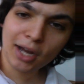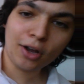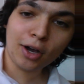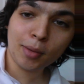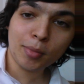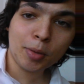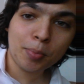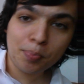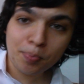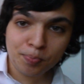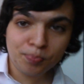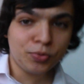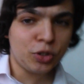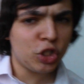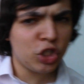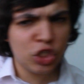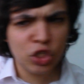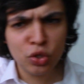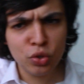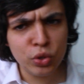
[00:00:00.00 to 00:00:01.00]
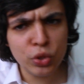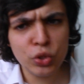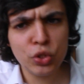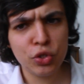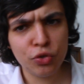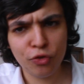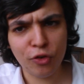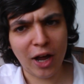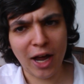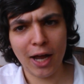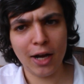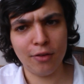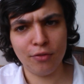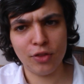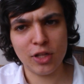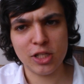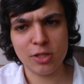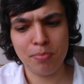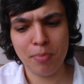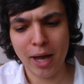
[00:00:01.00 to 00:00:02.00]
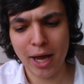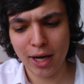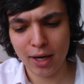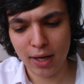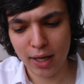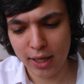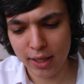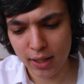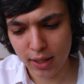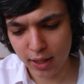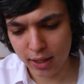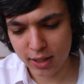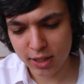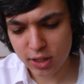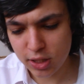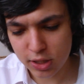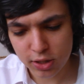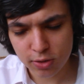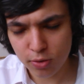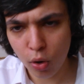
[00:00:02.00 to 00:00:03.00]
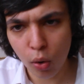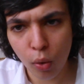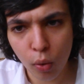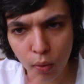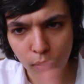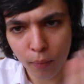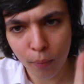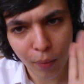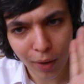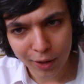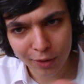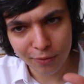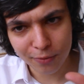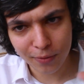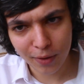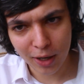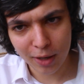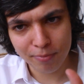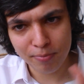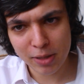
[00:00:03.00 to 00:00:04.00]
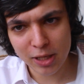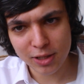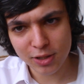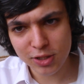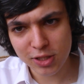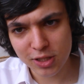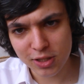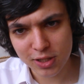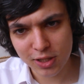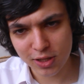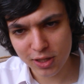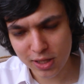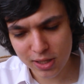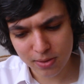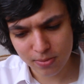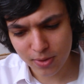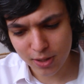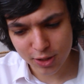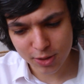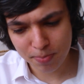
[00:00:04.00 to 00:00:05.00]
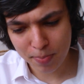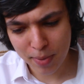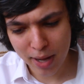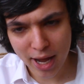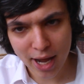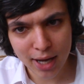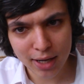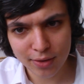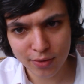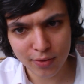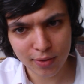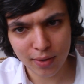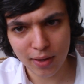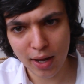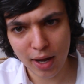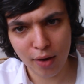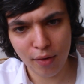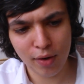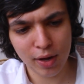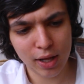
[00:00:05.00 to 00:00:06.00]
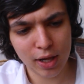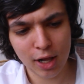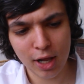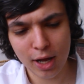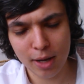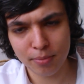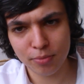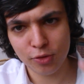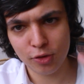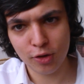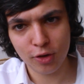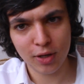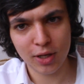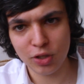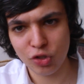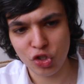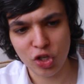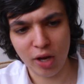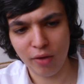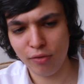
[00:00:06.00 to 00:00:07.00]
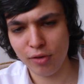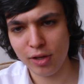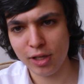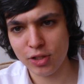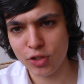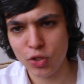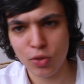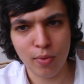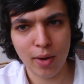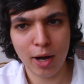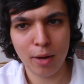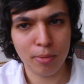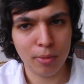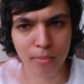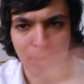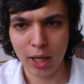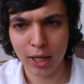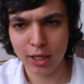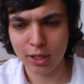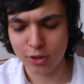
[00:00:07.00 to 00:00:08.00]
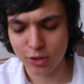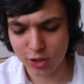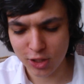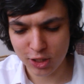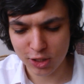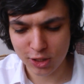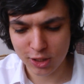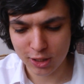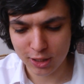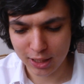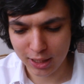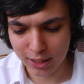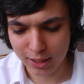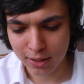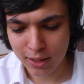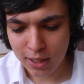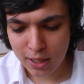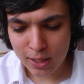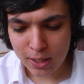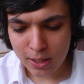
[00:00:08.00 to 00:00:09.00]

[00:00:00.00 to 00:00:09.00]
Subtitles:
And I'm a huge fan of this band lately. This is I've been listening to this band, Eric Clapton, and Jeff Lynne's new album, like, consistently.